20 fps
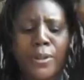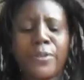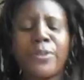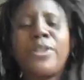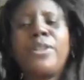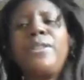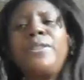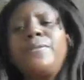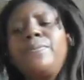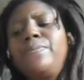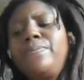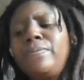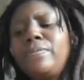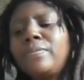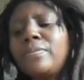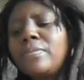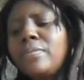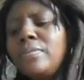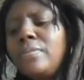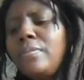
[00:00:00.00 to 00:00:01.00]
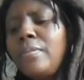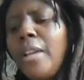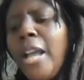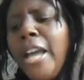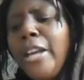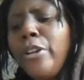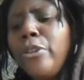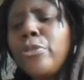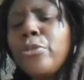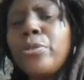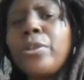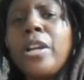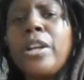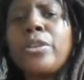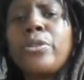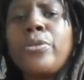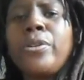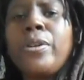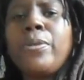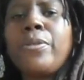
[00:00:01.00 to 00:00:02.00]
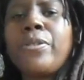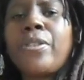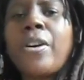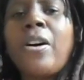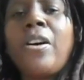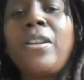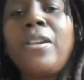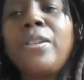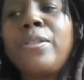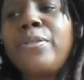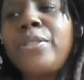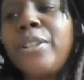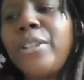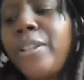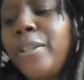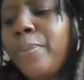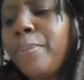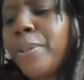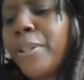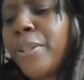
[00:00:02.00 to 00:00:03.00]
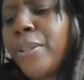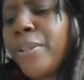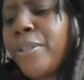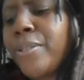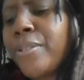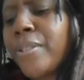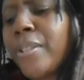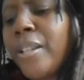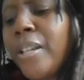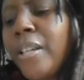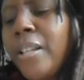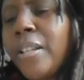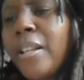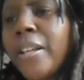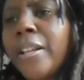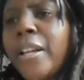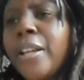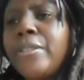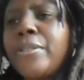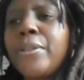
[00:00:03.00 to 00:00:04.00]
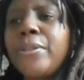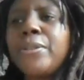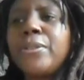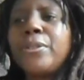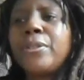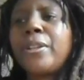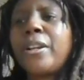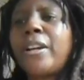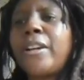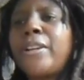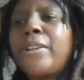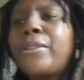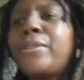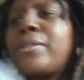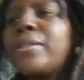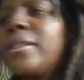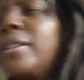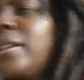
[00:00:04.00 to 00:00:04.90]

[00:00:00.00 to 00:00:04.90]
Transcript: of it. I don't agree with all of it because, like I told you guys,